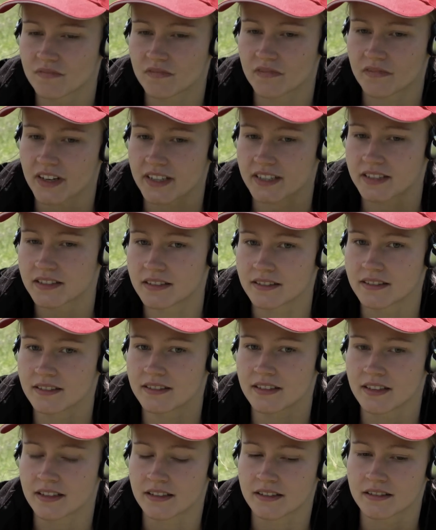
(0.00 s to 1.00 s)

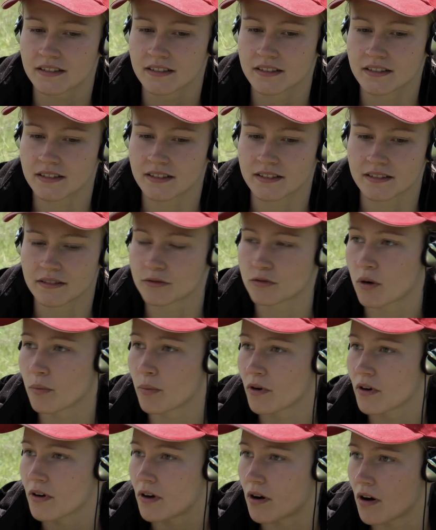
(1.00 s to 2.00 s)
vested and
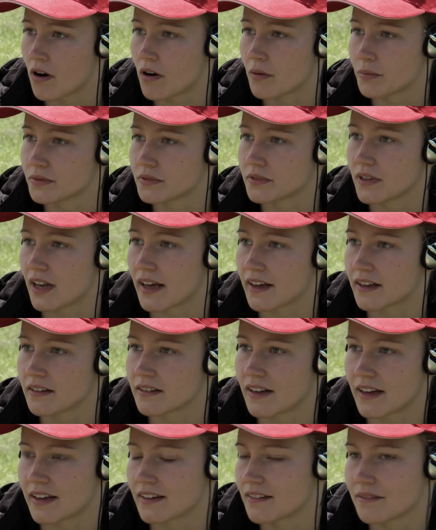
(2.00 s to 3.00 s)
robocops.
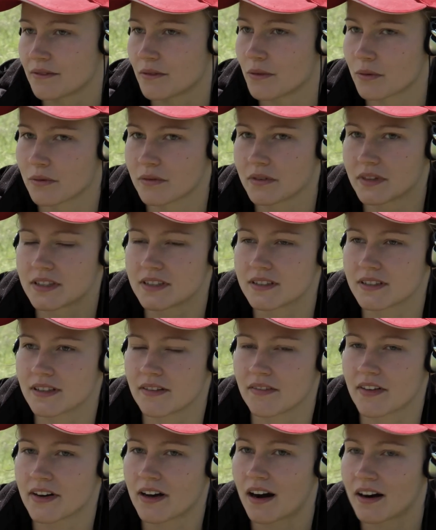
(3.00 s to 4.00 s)
Like it's
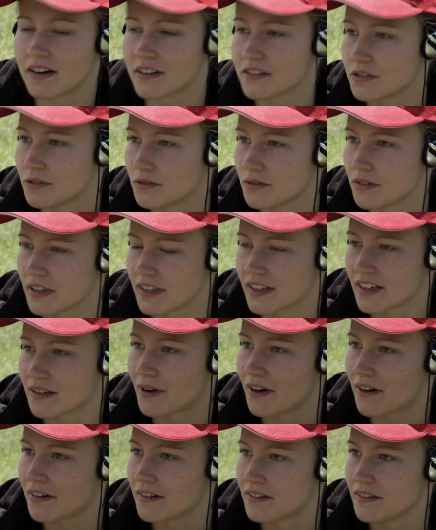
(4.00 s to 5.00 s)
even hard to think
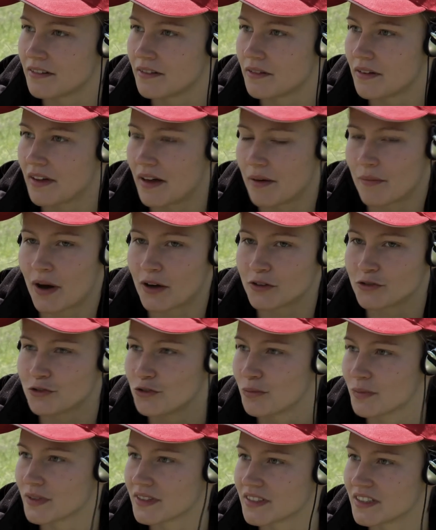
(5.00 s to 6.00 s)
about
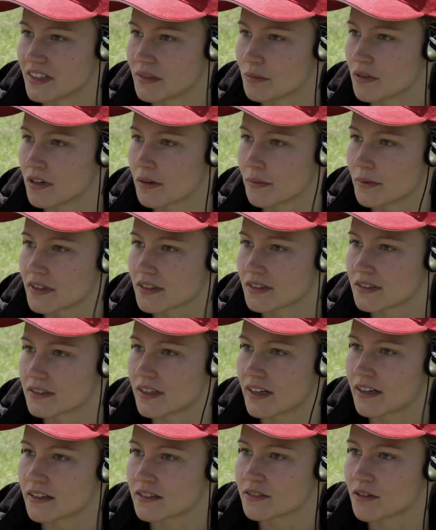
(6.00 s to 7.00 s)
humans anymore because
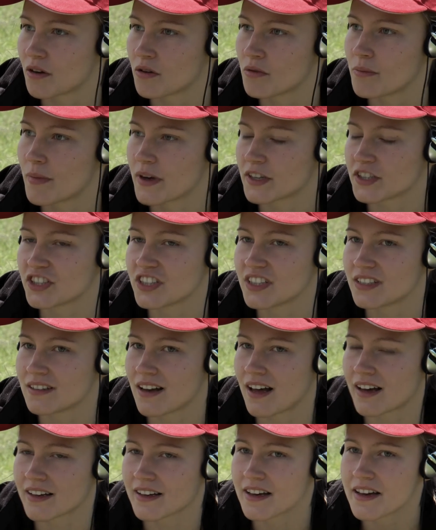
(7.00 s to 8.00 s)
they are so
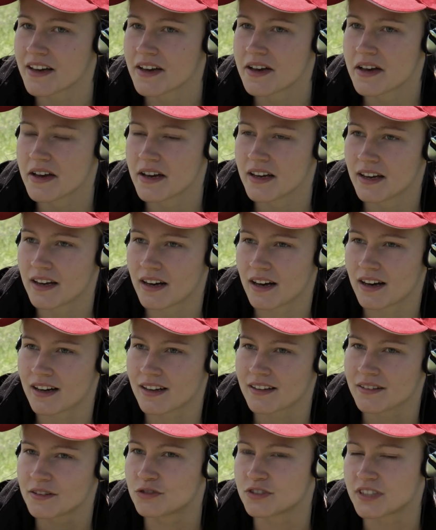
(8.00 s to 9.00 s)
machine-like.
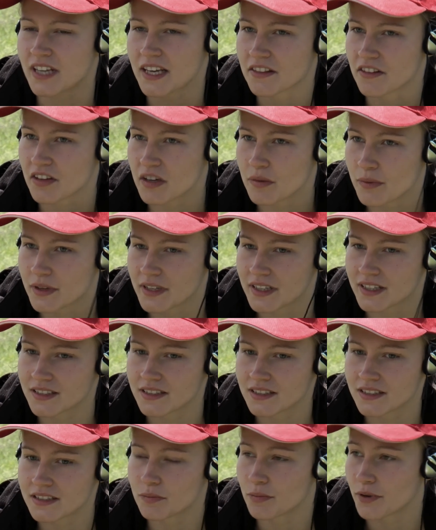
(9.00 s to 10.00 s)
To take the
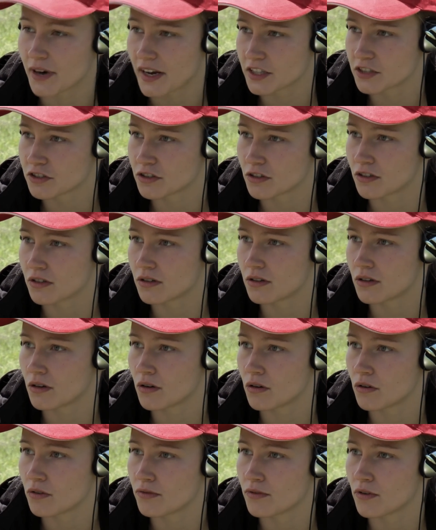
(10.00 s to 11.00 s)
imminent pressure
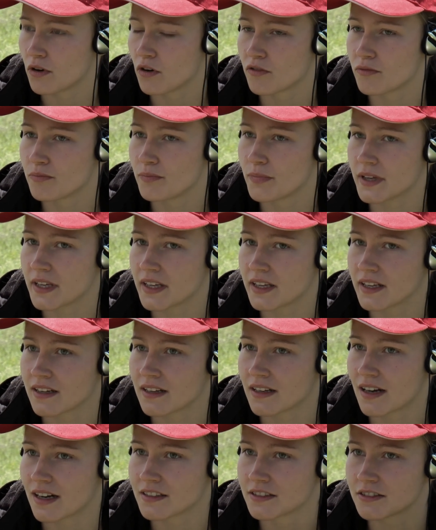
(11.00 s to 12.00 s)
of
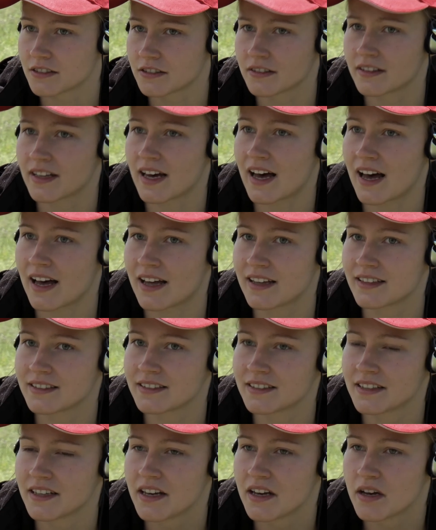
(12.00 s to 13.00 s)
being under
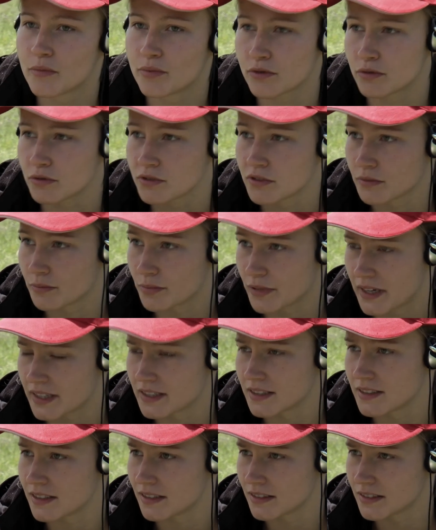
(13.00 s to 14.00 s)
that brutal
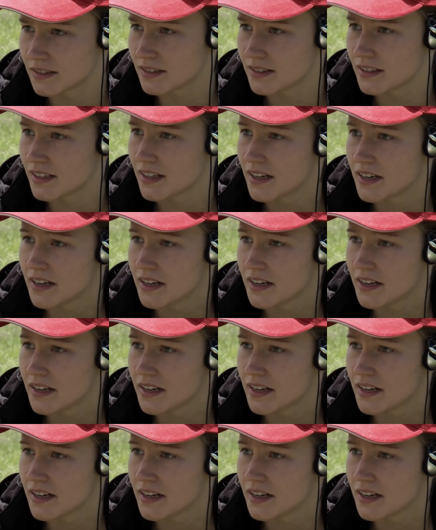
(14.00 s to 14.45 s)
presence